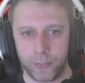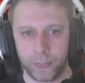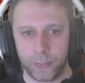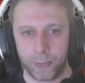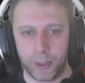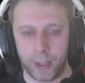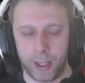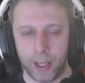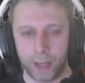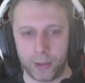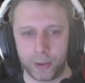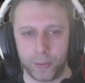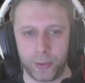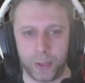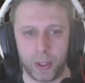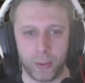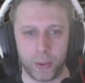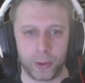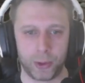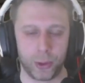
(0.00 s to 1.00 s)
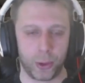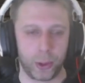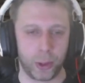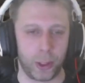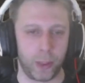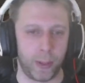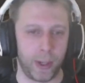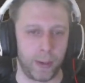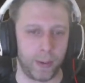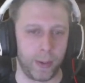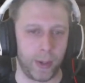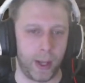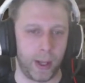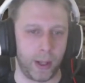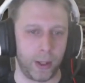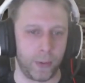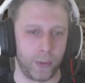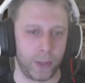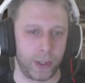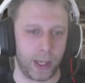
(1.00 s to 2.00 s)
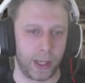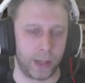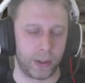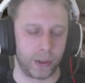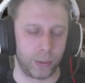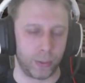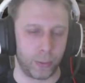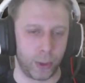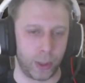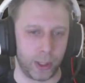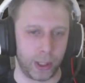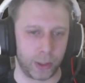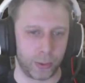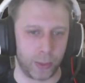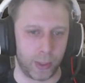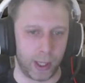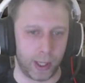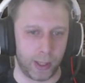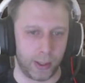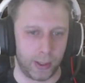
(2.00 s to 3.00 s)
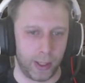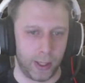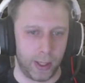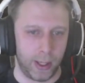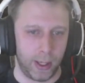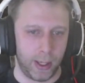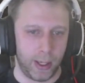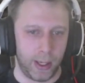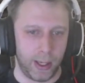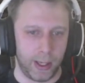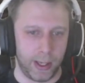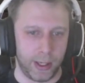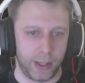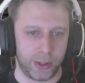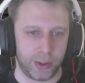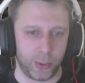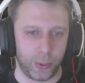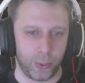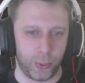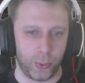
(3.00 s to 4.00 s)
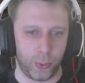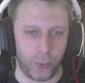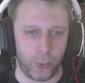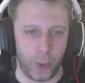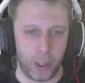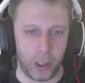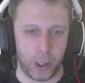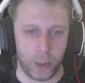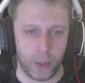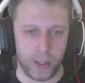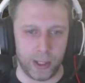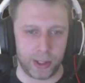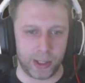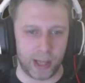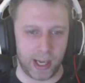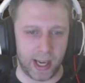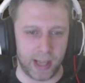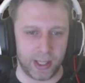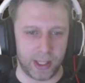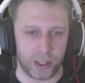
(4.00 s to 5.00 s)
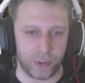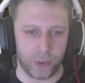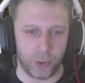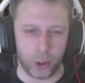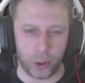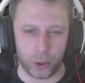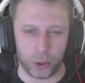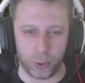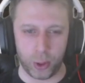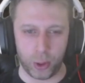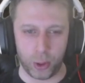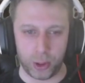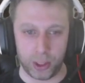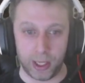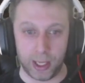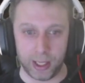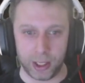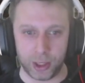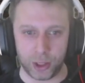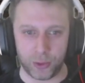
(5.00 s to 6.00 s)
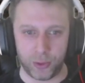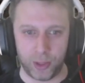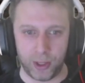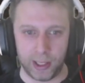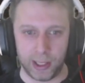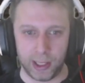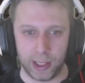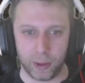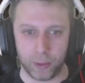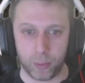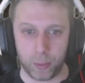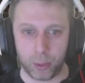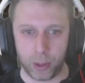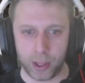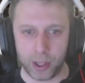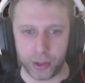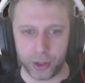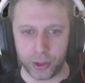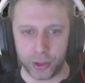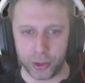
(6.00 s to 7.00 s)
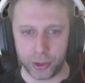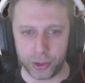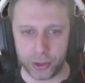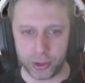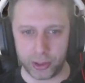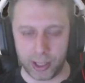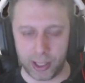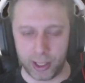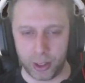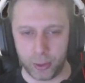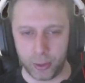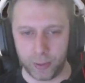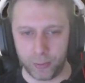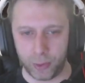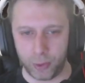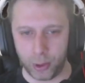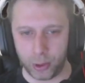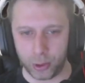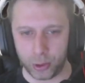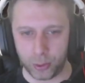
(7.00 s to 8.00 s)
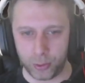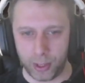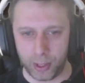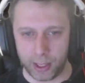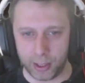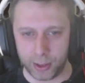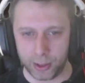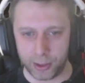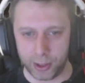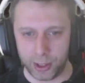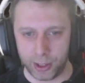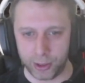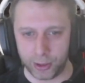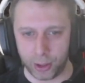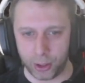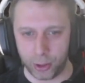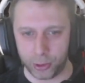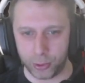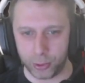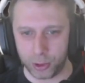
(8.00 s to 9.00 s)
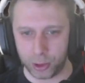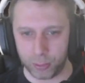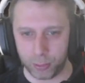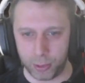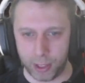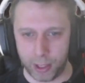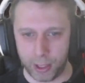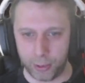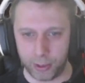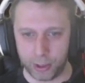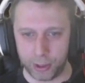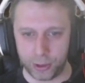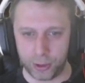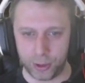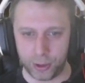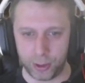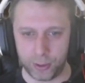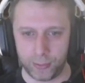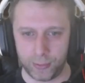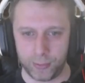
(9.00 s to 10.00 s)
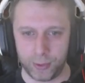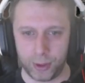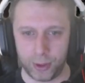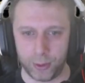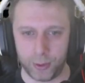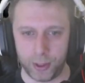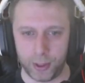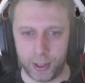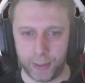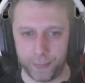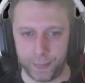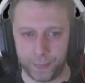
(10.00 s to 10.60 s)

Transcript: Yeah, something I was talking about the other day to somebody as well is when you're inside this virtual world, you get this feeling of presence, like you're doing virtual reality, and it's hard to explain unless you're in it.